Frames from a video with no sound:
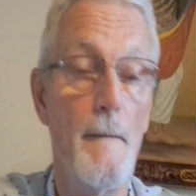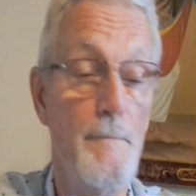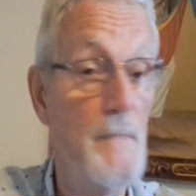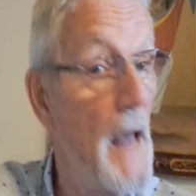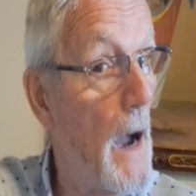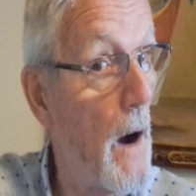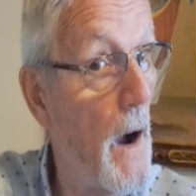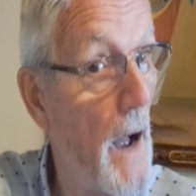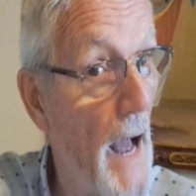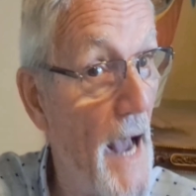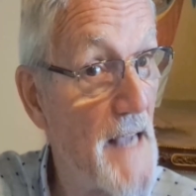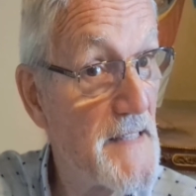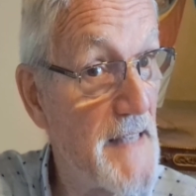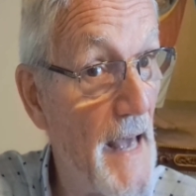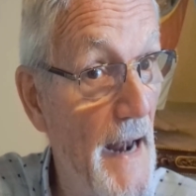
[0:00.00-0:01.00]
Now,
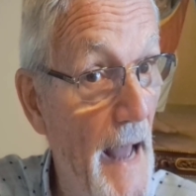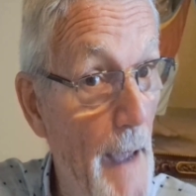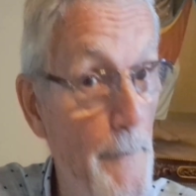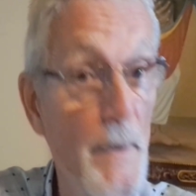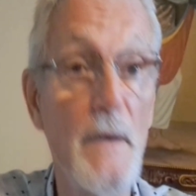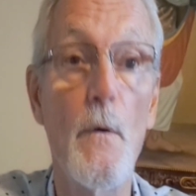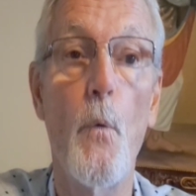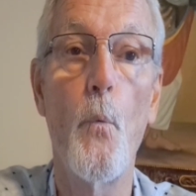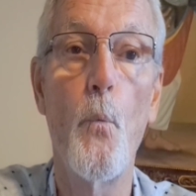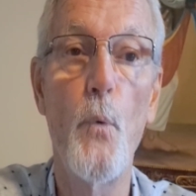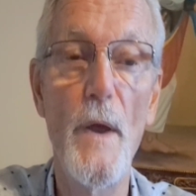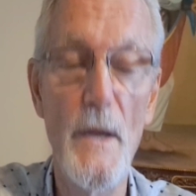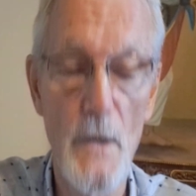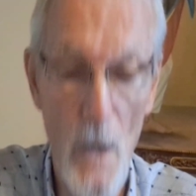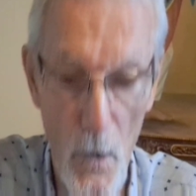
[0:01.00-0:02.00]
has that happened?
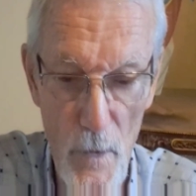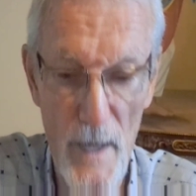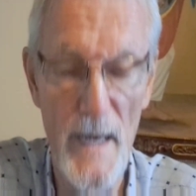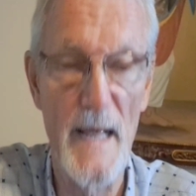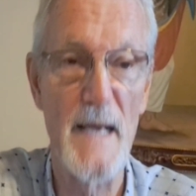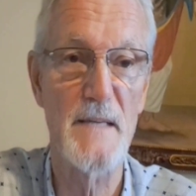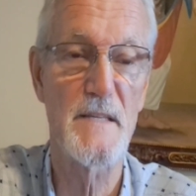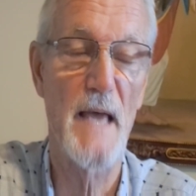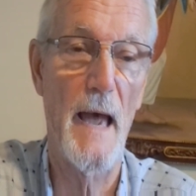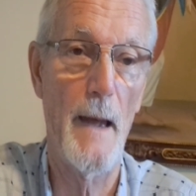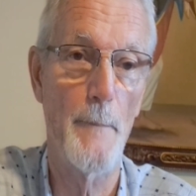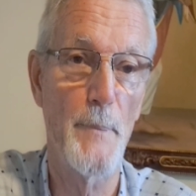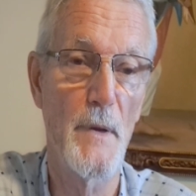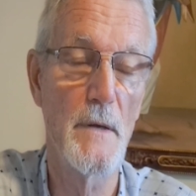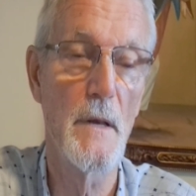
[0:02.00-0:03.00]
We know it has
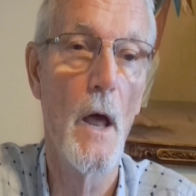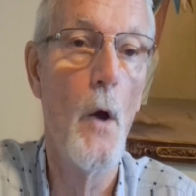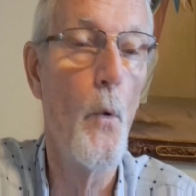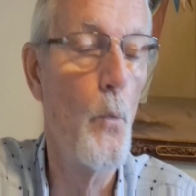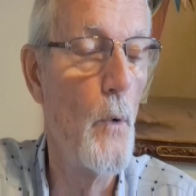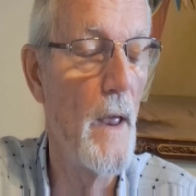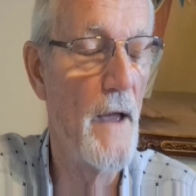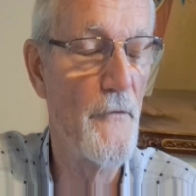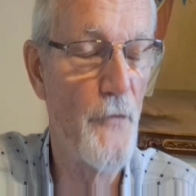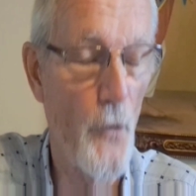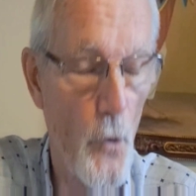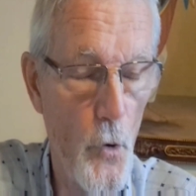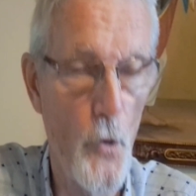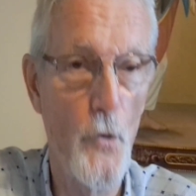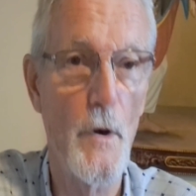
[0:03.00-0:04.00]
happened. We have
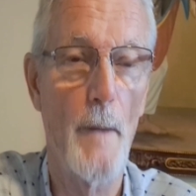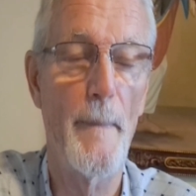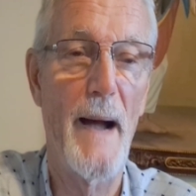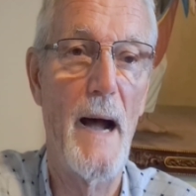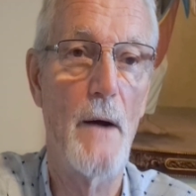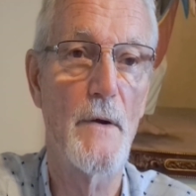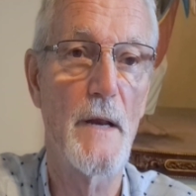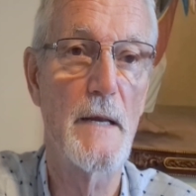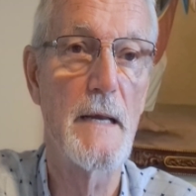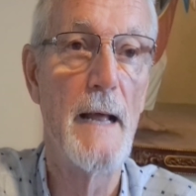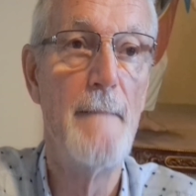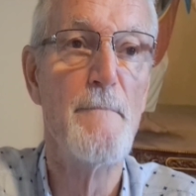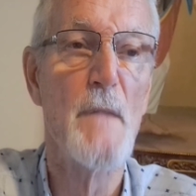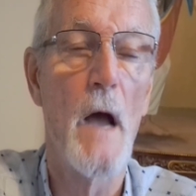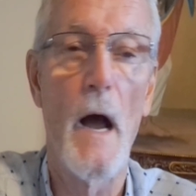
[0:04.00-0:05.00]
heard about it.
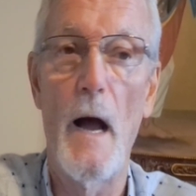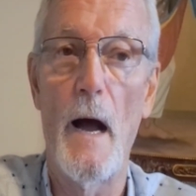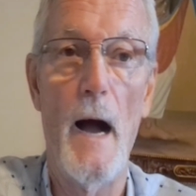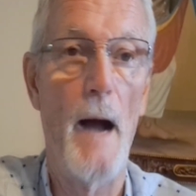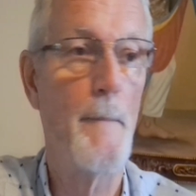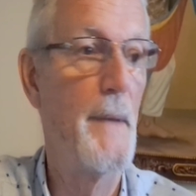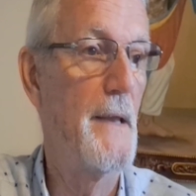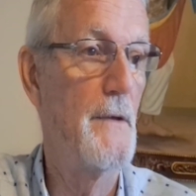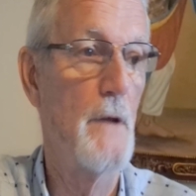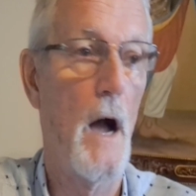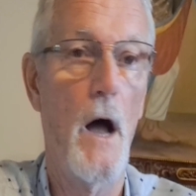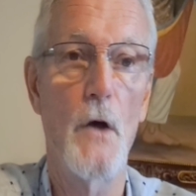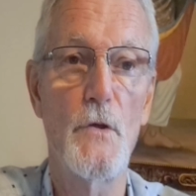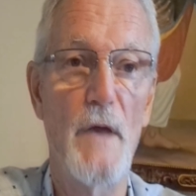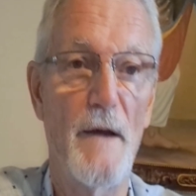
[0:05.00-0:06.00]

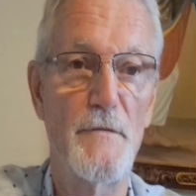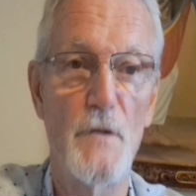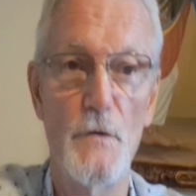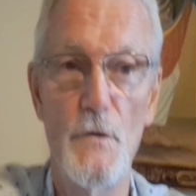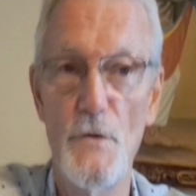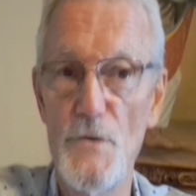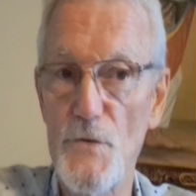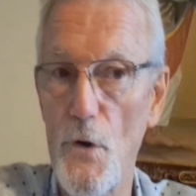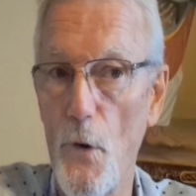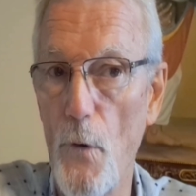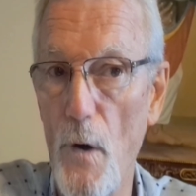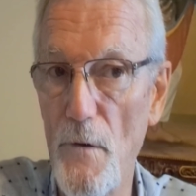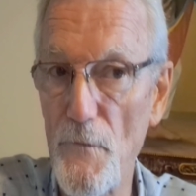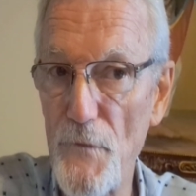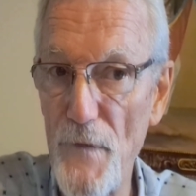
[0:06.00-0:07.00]
All you have to do is
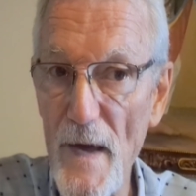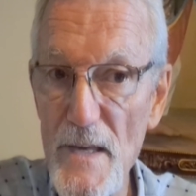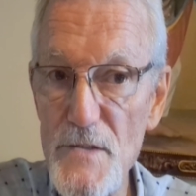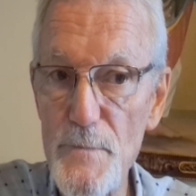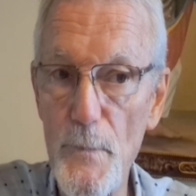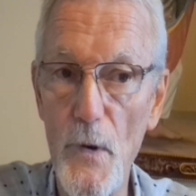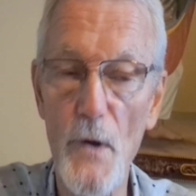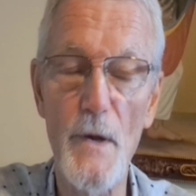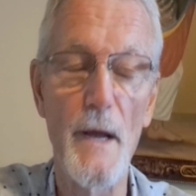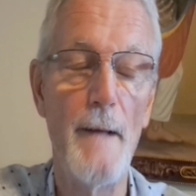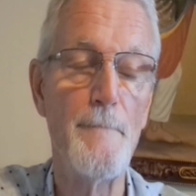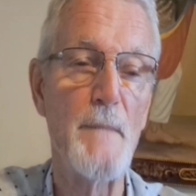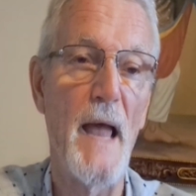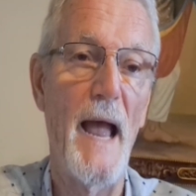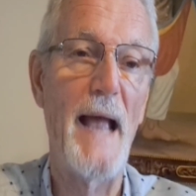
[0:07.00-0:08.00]
go on Facebook
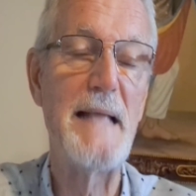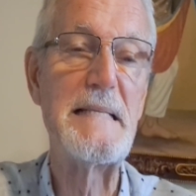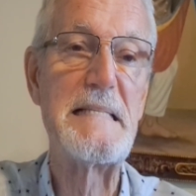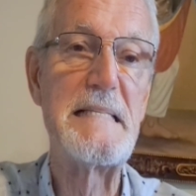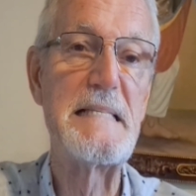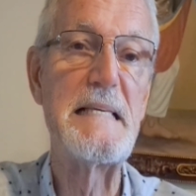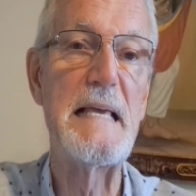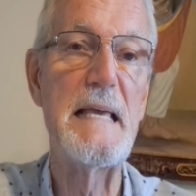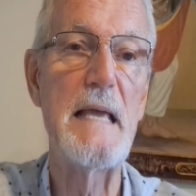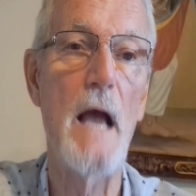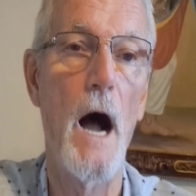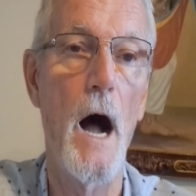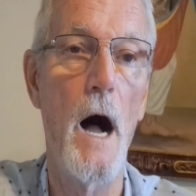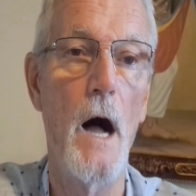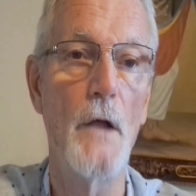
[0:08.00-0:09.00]
and see
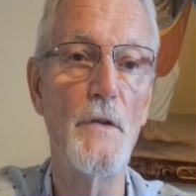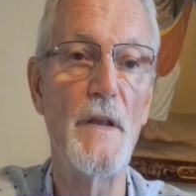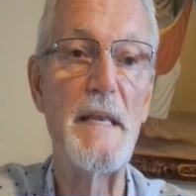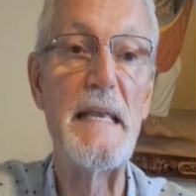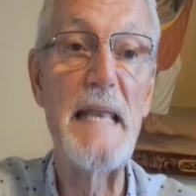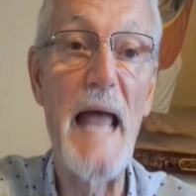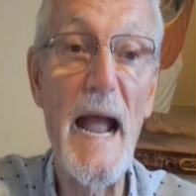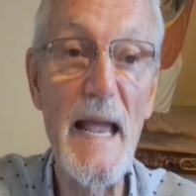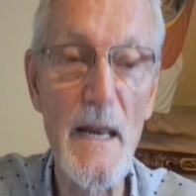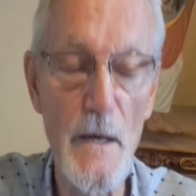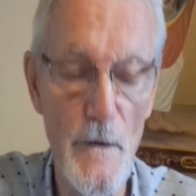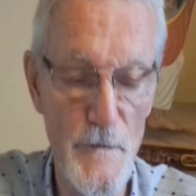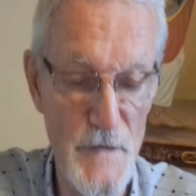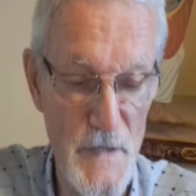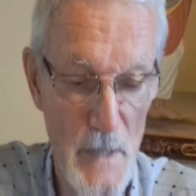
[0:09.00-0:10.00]
all the
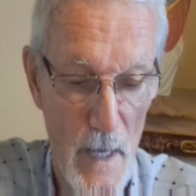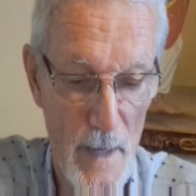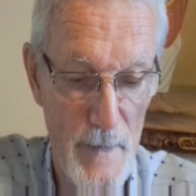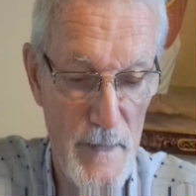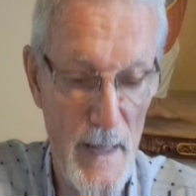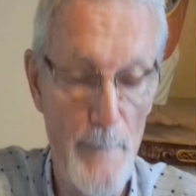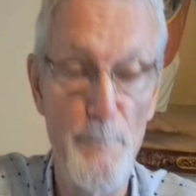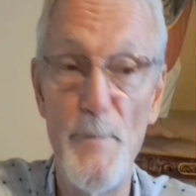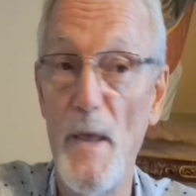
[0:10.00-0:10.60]
negatives that